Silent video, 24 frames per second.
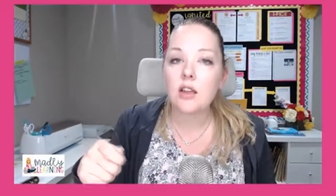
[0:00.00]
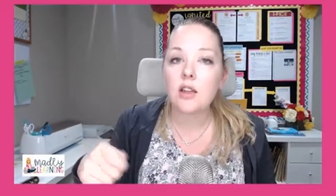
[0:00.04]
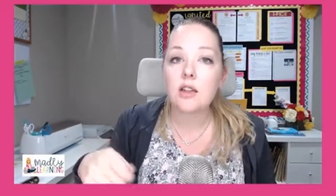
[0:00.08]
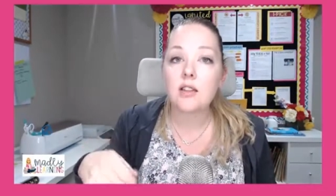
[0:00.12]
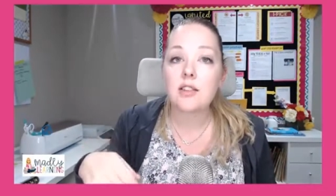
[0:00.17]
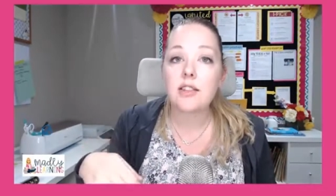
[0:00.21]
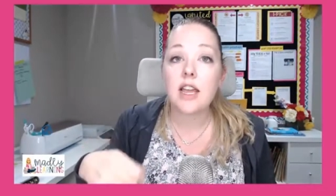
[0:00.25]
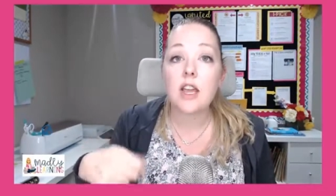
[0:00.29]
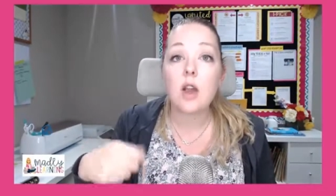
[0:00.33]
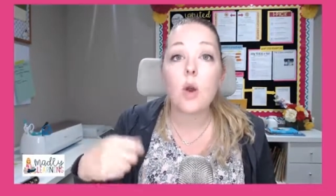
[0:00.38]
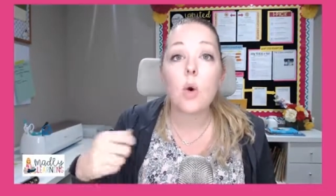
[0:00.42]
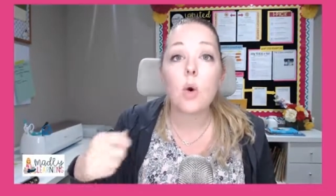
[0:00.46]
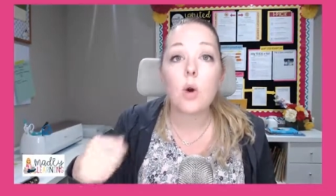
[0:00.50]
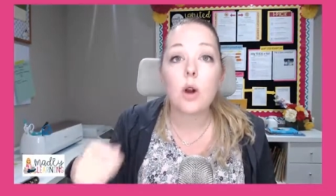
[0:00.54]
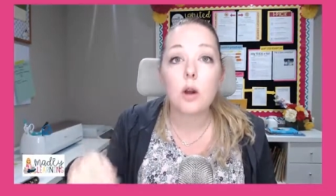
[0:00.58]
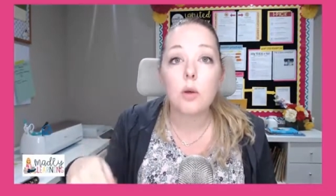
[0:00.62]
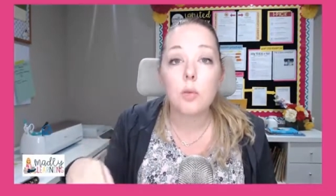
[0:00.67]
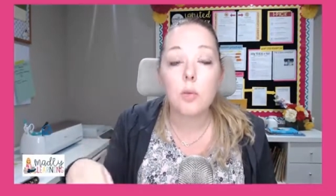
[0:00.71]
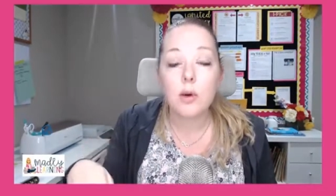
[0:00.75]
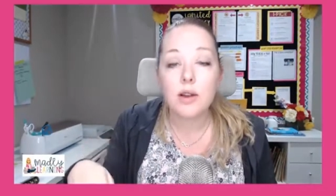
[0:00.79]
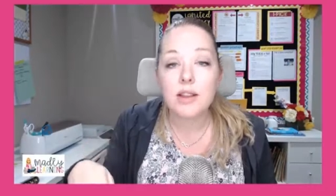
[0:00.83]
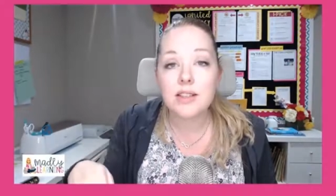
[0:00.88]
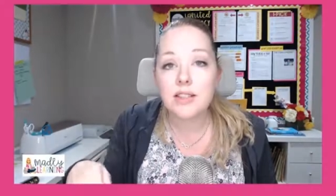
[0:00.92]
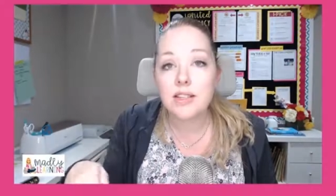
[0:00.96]
say, oral
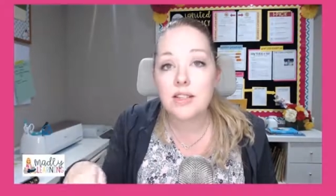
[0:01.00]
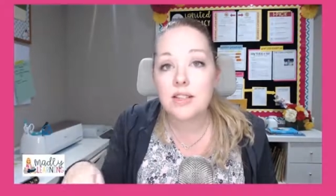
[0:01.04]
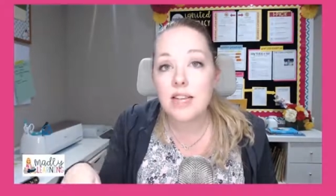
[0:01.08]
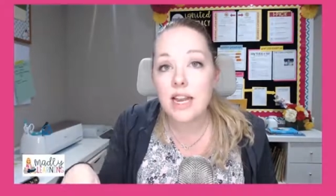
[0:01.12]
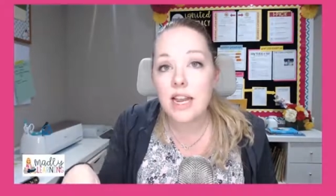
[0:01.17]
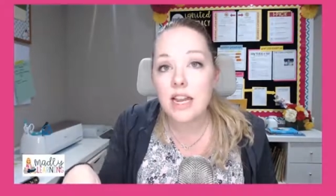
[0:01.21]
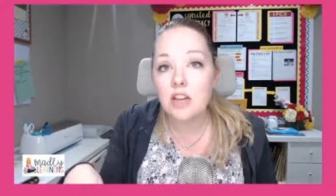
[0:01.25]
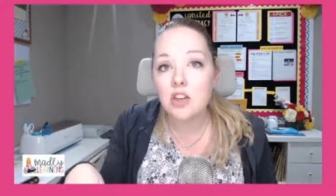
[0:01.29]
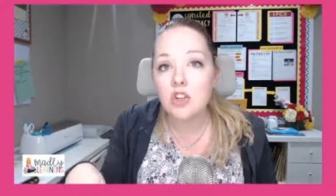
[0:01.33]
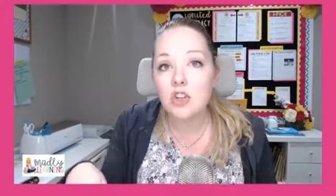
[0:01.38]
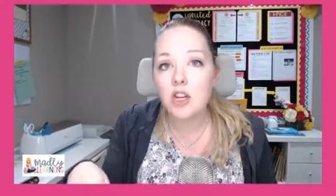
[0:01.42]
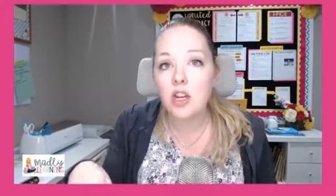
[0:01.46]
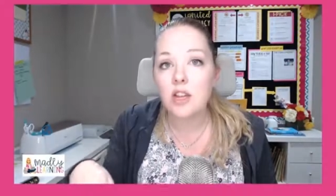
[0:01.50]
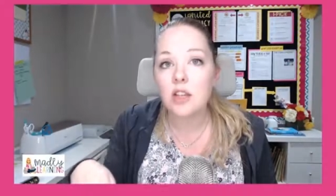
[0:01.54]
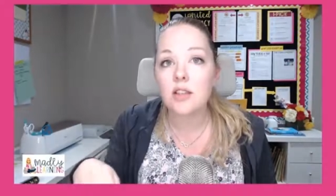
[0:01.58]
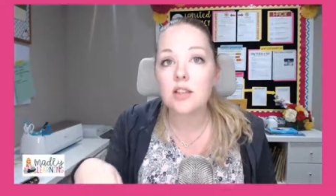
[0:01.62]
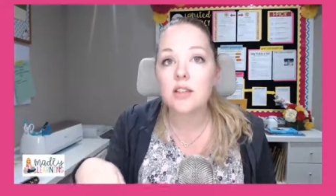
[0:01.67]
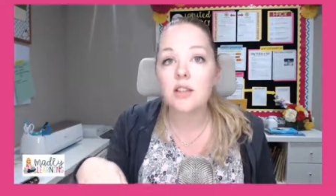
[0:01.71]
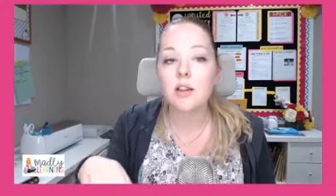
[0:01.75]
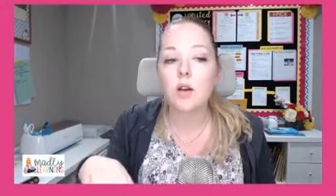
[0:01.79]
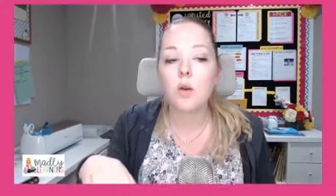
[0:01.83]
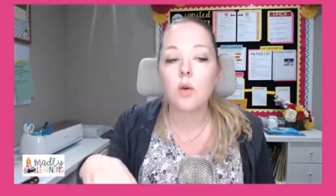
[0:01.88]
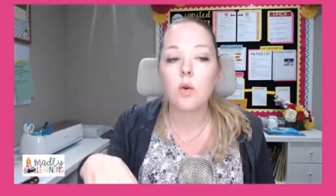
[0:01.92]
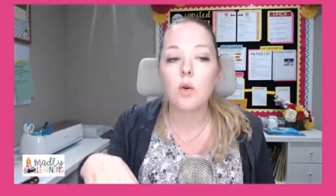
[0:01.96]

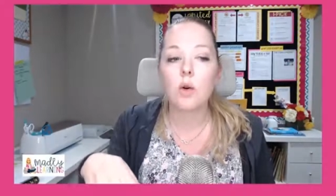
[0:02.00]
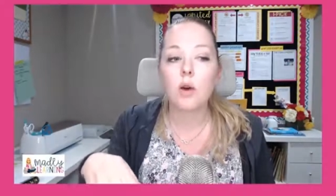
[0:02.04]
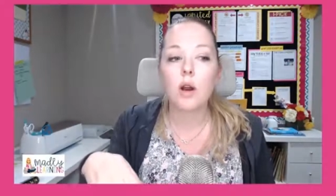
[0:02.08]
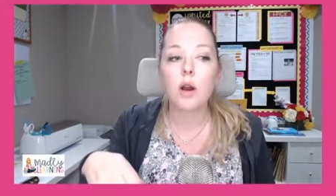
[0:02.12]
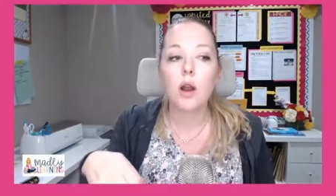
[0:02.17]
presentations or